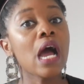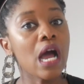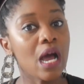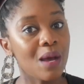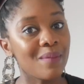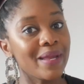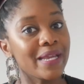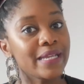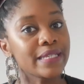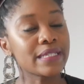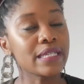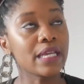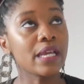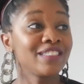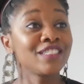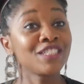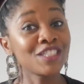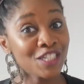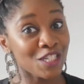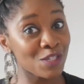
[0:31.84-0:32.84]

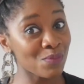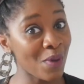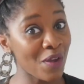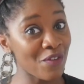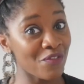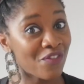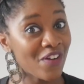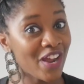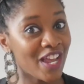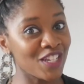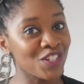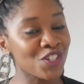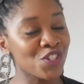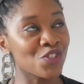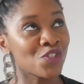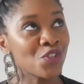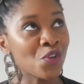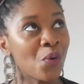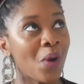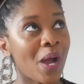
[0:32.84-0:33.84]
amazing. She's my friend,
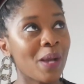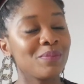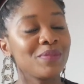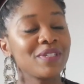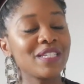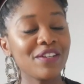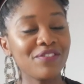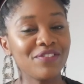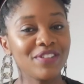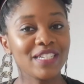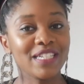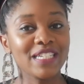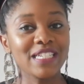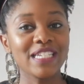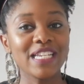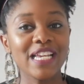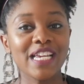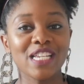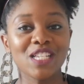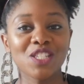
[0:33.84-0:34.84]
so I'm
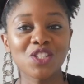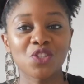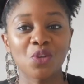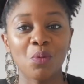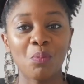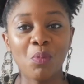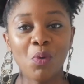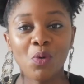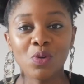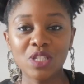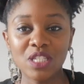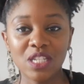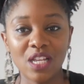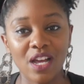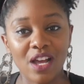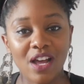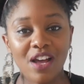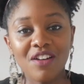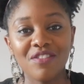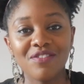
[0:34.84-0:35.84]
definitely a
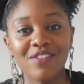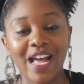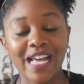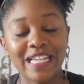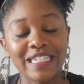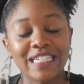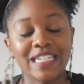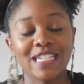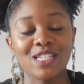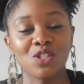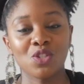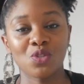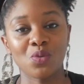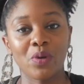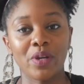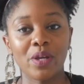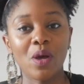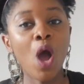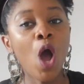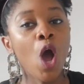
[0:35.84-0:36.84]
supporter of Ade
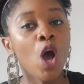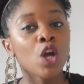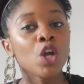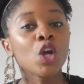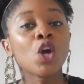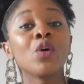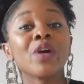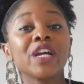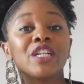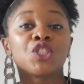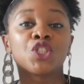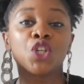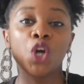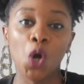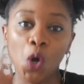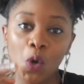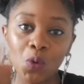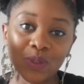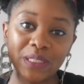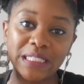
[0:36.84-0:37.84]
Soil. Go get your
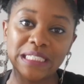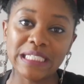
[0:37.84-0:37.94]
own